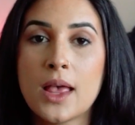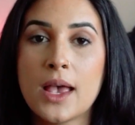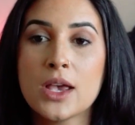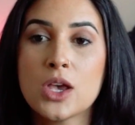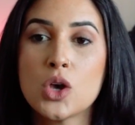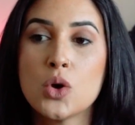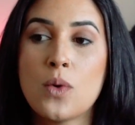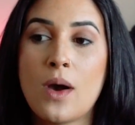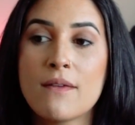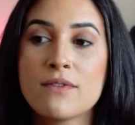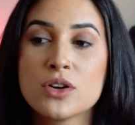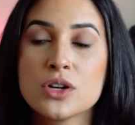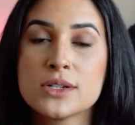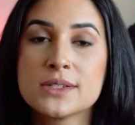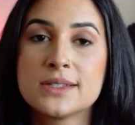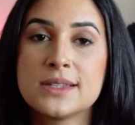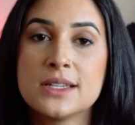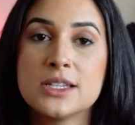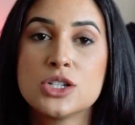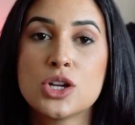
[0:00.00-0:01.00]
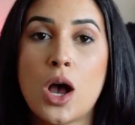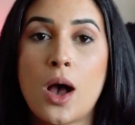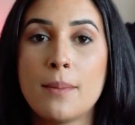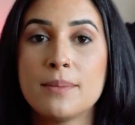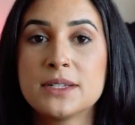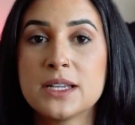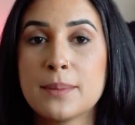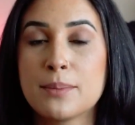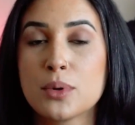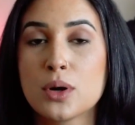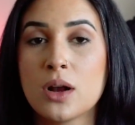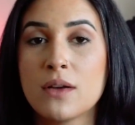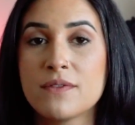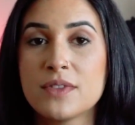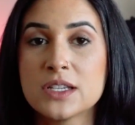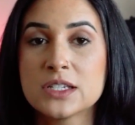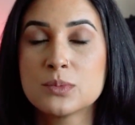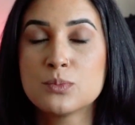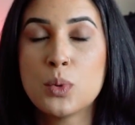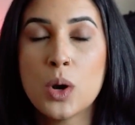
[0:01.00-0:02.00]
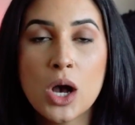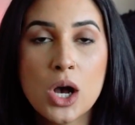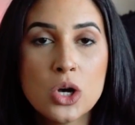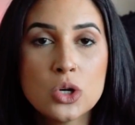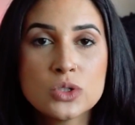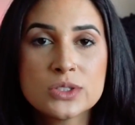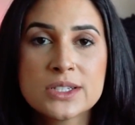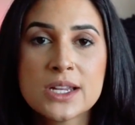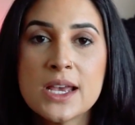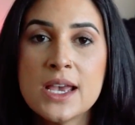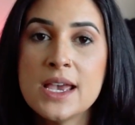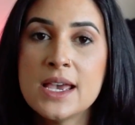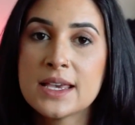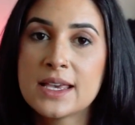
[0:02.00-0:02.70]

like whoever is the top tipper of this post